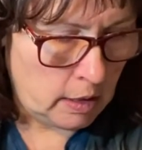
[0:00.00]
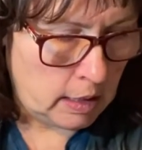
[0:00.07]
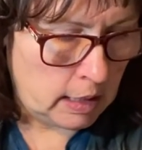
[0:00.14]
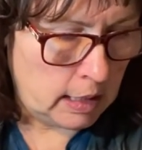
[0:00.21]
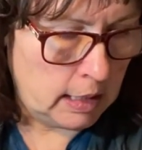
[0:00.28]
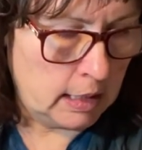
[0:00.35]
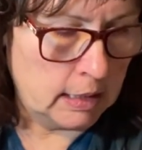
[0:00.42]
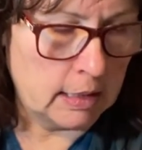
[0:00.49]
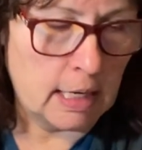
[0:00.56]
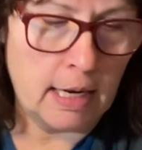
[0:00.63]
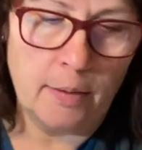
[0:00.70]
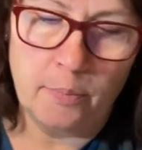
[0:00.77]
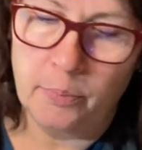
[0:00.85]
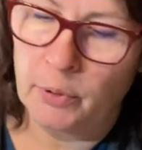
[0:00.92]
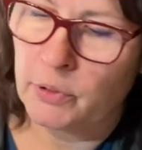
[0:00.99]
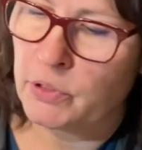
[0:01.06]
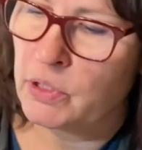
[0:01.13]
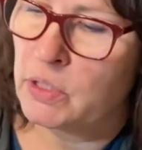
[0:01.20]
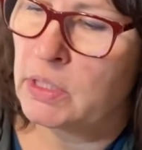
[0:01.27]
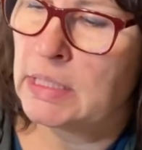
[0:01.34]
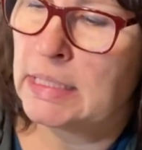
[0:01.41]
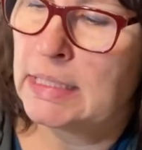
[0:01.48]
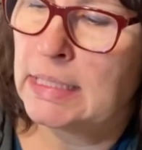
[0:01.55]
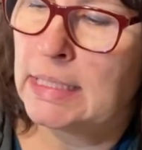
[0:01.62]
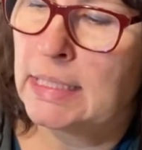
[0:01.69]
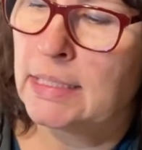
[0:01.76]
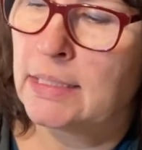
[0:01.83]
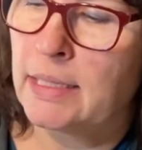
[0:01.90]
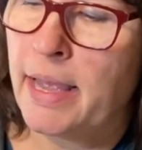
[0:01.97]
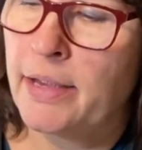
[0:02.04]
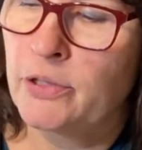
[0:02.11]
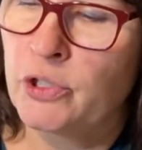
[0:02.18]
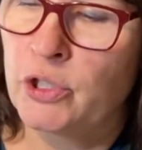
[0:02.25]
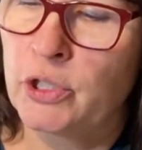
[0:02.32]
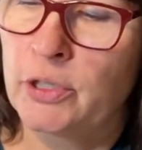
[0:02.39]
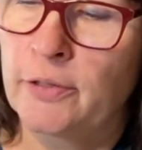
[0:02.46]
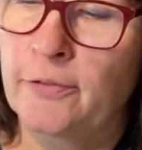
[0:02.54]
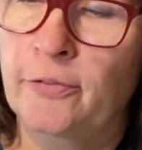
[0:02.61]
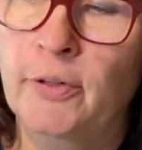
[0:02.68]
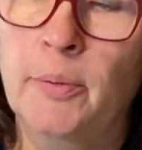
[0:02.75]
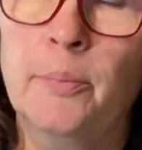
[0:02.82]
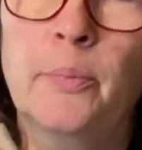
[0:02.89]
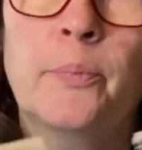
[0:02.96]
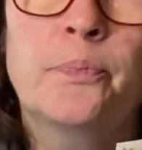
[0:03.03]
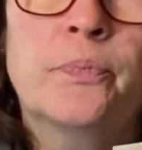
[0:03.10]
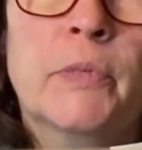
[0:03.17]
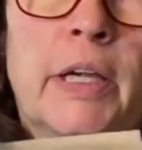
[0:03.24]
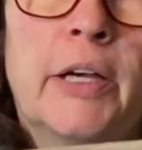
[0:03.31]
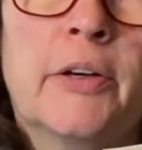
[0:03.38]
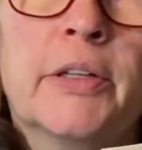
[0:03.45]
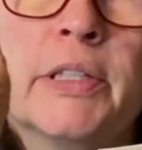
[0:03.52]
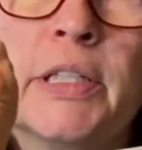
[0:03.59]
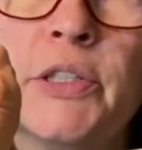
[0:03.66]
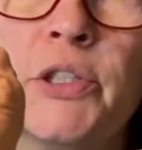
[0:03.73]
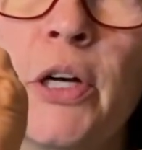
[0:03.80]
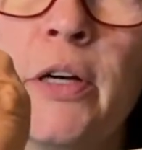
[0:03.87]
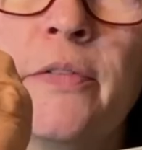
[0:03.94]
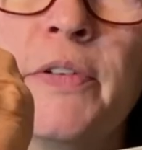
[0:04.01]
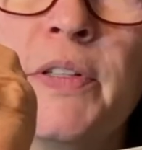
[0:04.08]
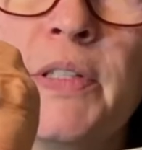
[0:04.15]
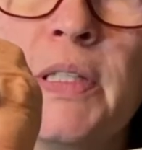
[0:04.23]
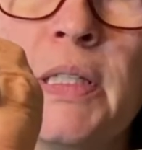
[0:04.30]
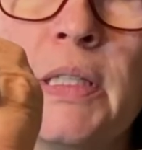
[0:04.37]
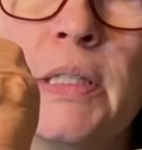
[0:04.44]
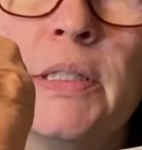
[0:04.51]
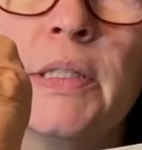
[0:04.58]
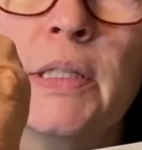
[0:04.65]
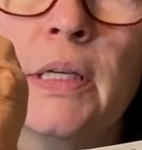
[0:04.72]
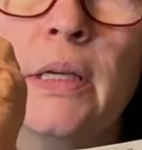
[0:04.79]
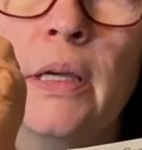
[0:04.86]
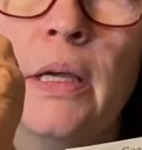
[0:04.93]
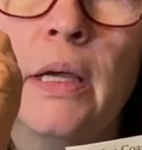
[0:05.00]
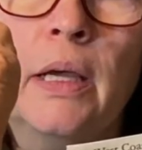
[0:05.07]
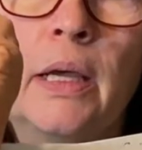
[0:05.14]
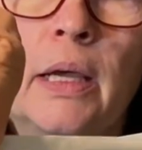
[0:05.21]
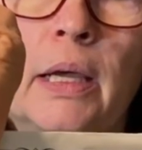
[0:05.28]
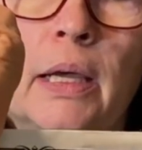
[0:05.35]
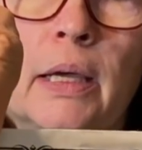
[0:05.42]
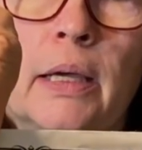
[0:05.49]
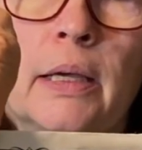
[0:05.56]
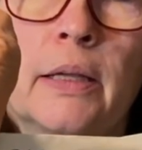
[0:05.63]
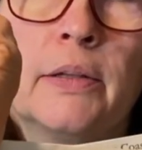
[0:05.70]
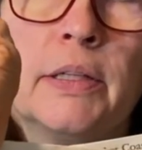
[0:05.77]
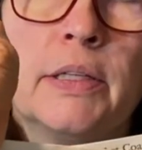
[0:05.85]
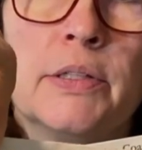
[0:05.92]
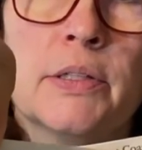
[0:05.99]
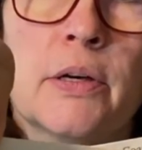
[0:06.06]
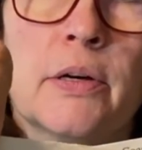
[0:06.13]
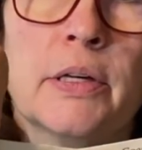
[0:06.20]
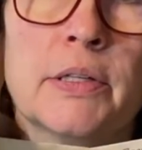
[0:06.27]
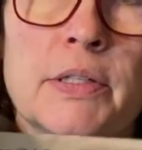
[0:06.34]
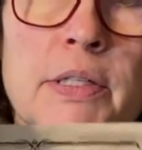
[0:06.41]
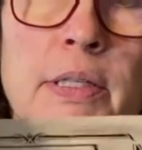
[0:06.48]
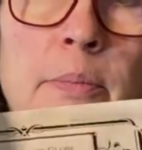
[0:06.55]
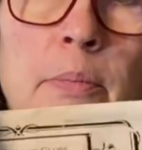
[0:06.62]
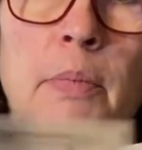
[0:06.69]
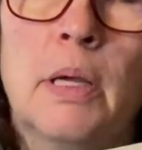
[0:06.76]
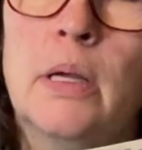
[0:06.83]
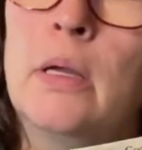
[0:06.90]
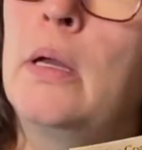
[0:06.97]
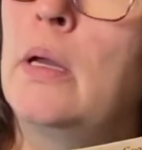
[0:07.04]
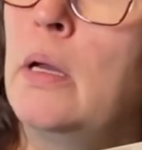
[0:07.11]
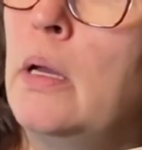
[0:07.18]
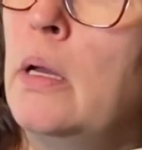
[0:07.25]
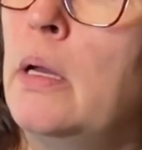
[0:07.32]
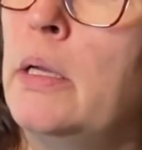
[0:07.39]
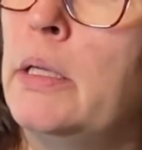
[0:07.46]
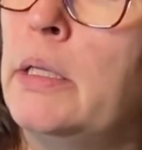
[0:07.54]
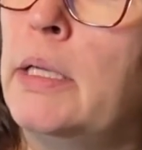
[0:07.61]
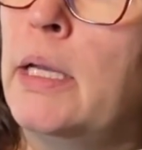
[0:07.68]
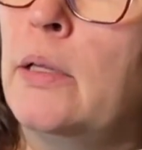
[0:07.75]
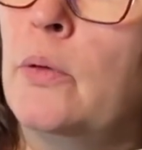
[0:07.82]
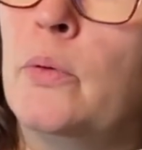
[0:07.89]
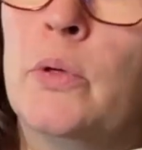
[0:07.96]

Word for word: and I have purchased these seeds last year from Heritage Harvest Seeds, and these are some yellow